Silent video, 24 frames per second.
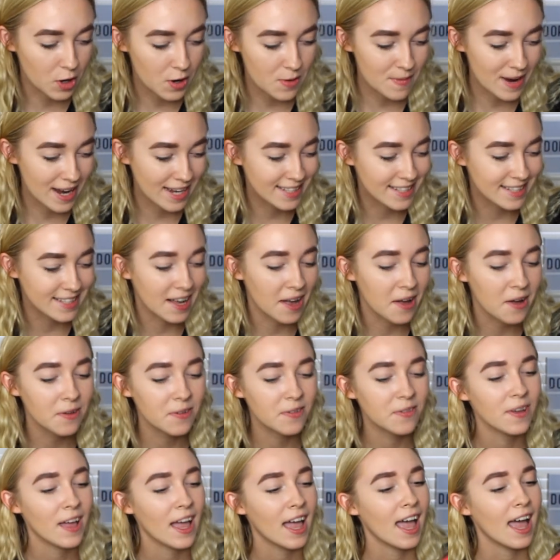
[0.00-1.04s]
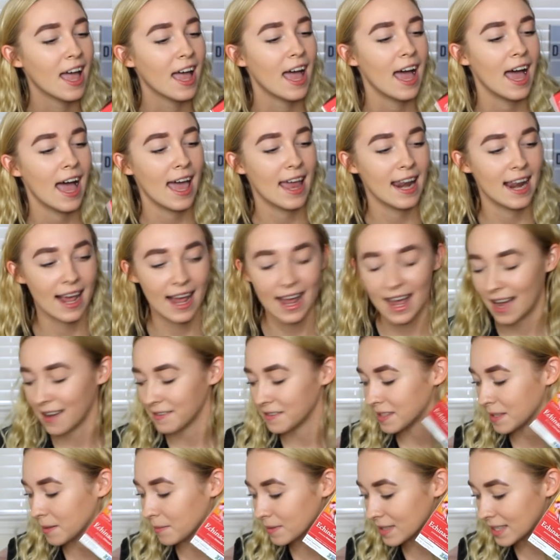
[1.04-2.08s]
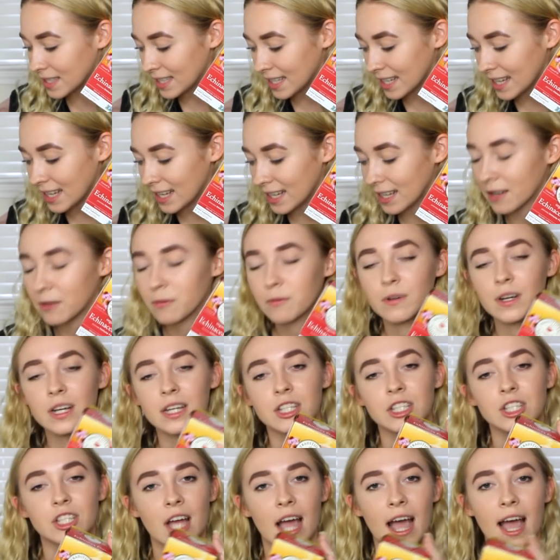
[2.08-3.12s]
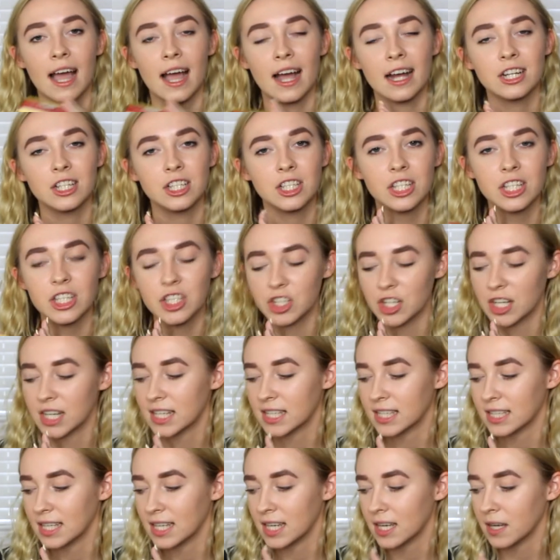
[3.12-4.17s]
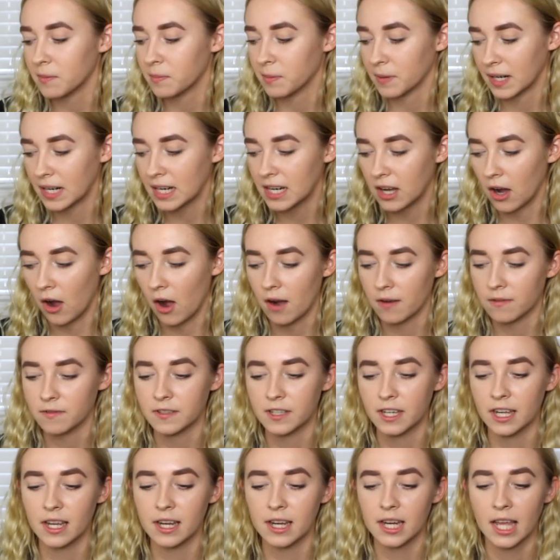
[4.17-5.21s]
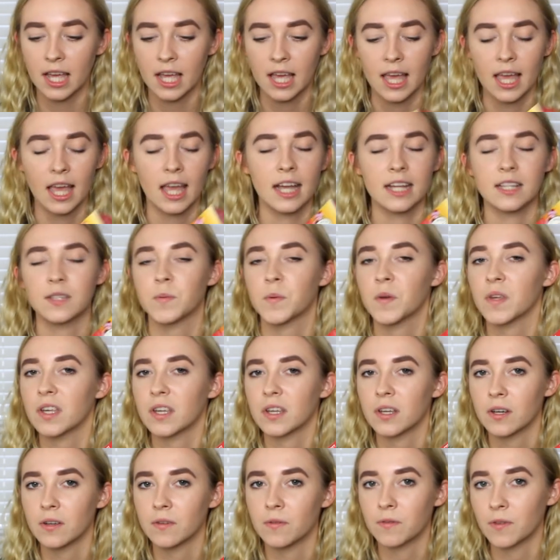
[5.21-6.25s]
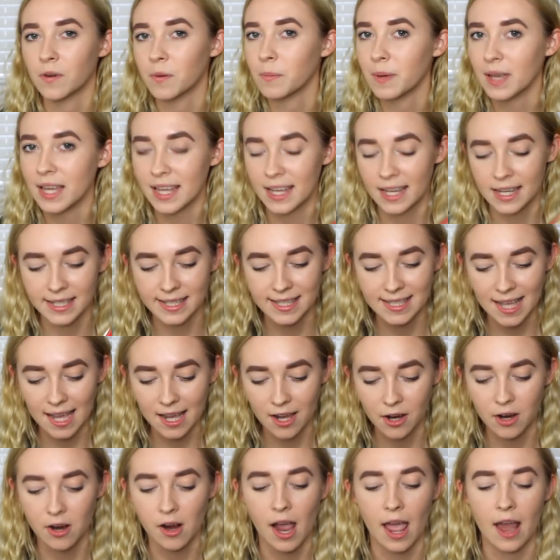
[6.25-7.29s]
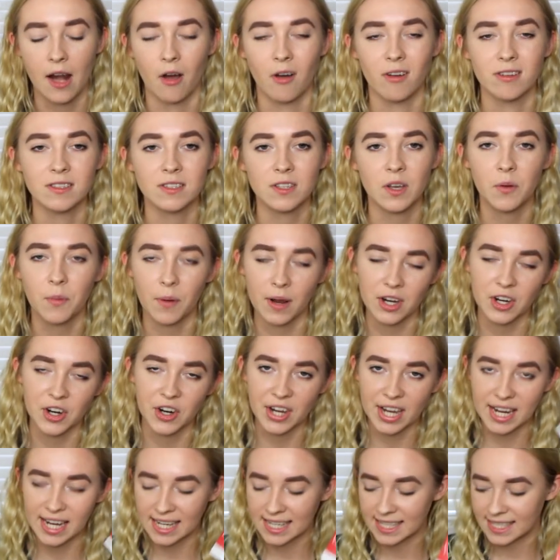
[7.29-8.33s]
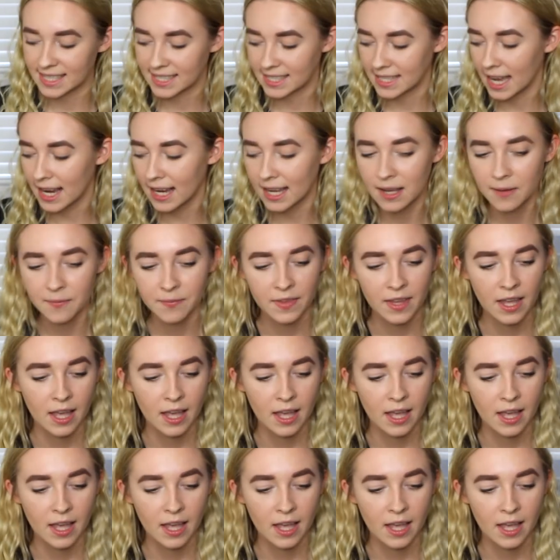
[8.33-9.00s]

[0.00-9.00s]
hurt myself. And I have some tea, which I actually drink tea pretty often. It's really good for being a singer and also when you're getting sick.